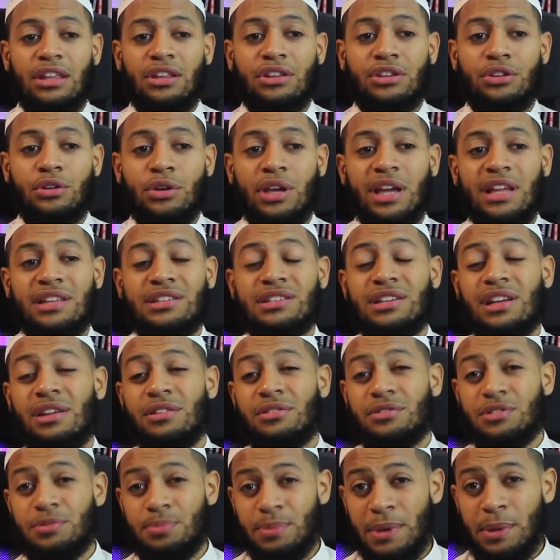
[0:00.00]
you can
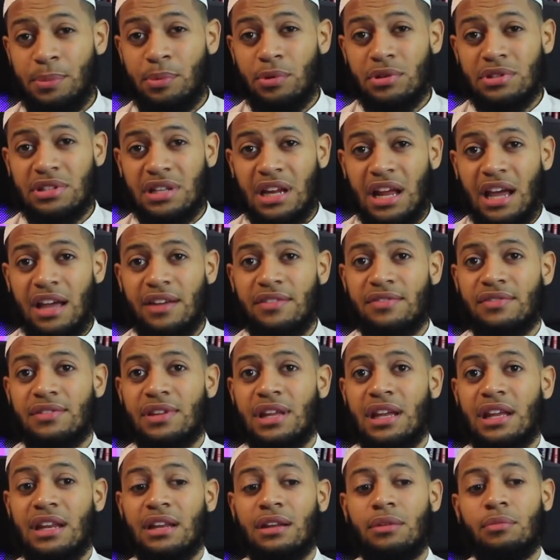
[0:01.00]
change people's
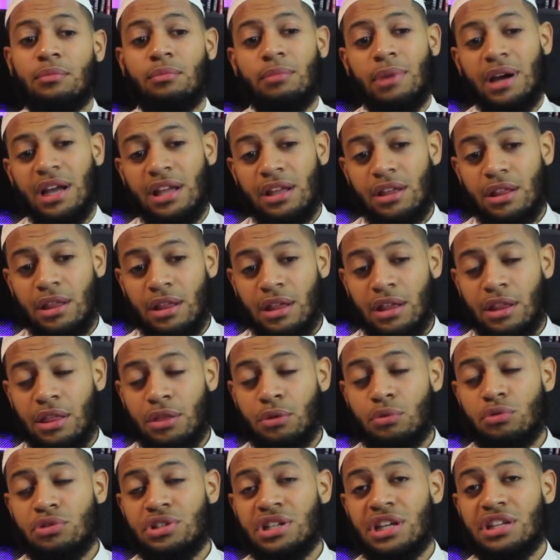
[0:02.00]
lives, and
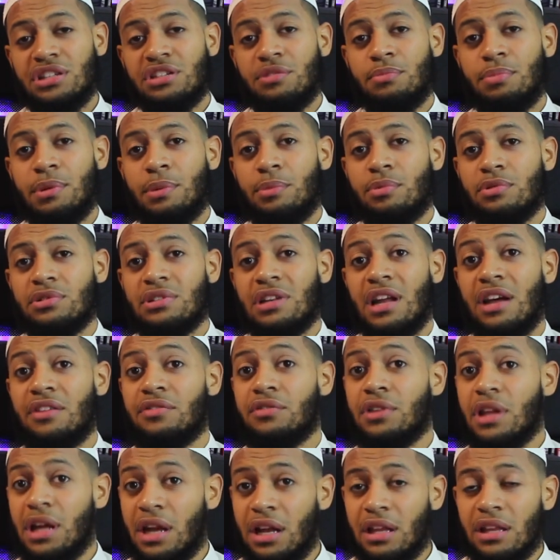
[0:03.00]
through changing people's
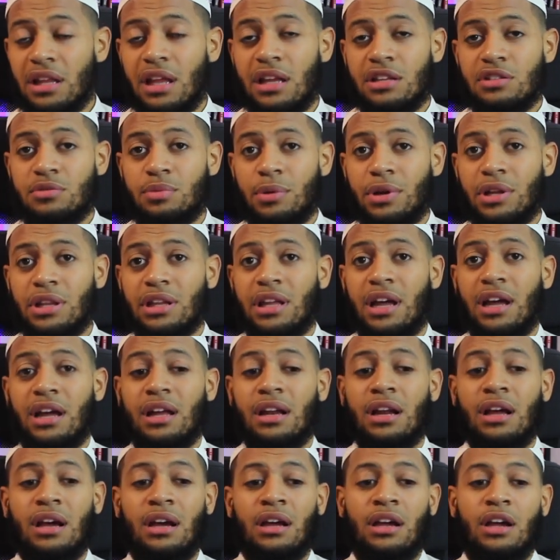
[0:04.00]
lives, then Allah subhanahu
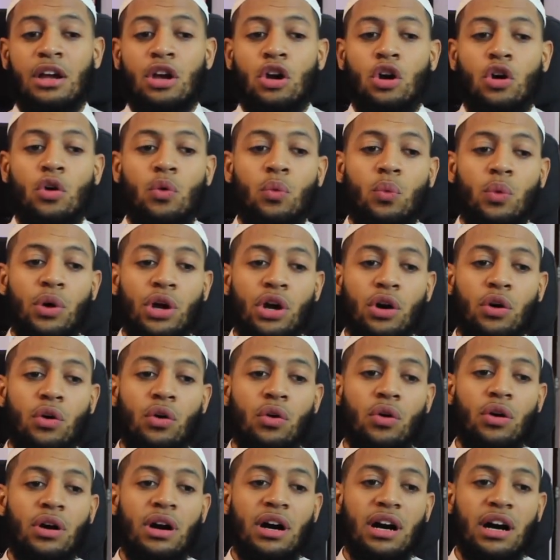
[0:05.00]
wa ta'ala
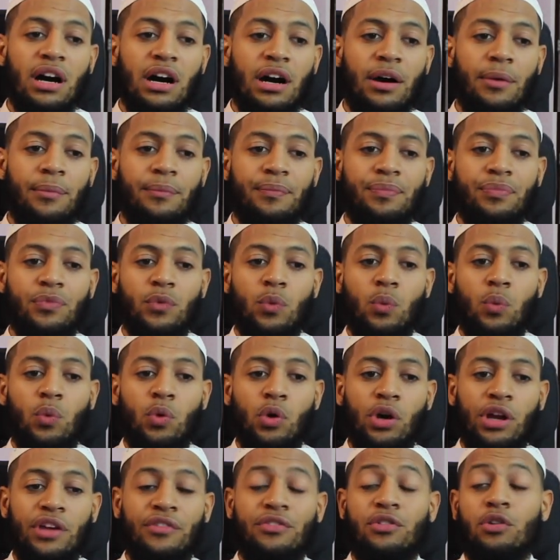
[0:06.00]

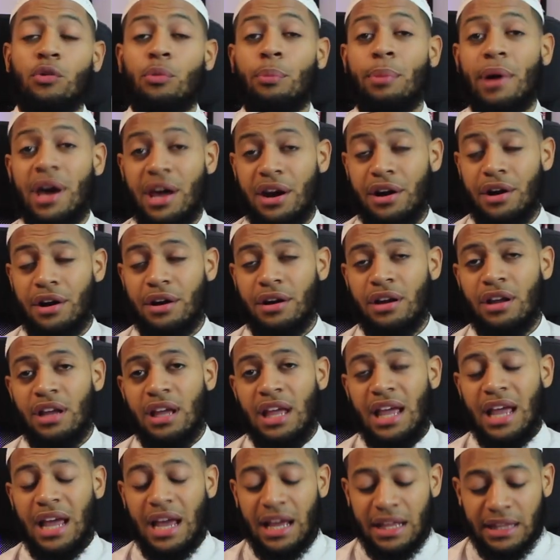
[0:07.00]
will give you better.
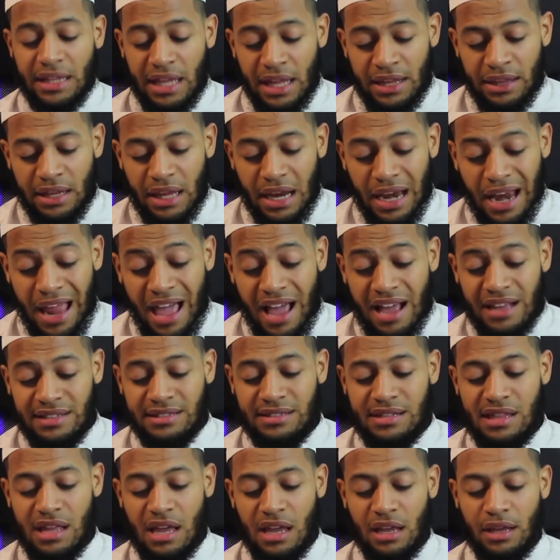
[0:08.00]
And then the
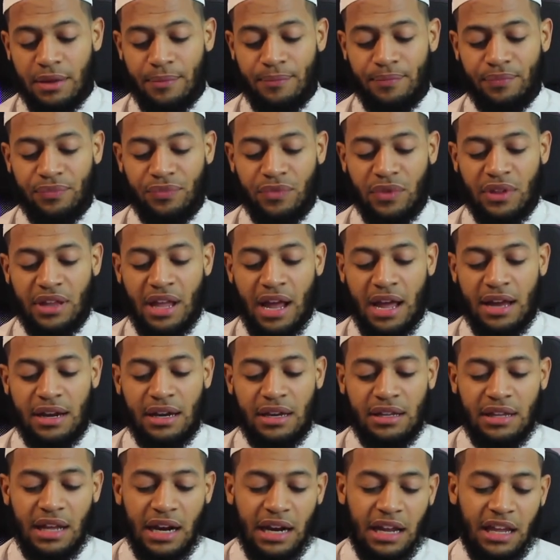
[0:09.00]
last thing
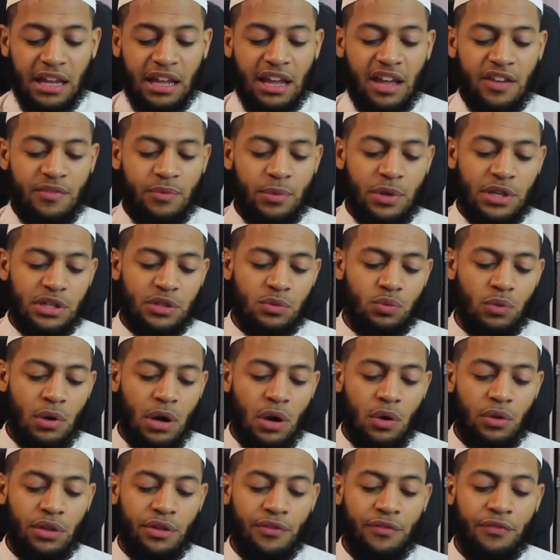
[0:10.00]
that it gave me as
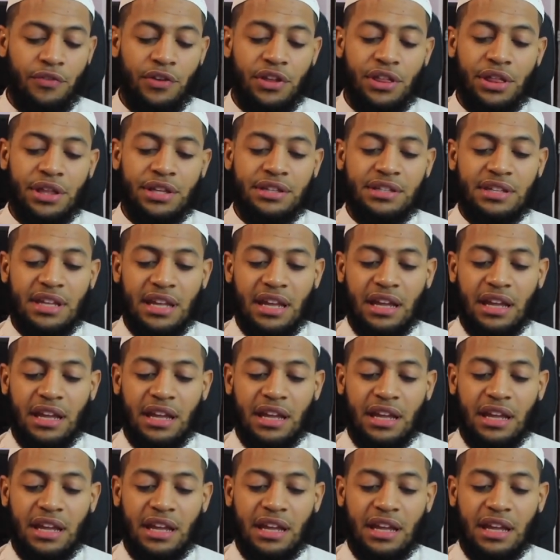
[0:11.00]
well, the fifth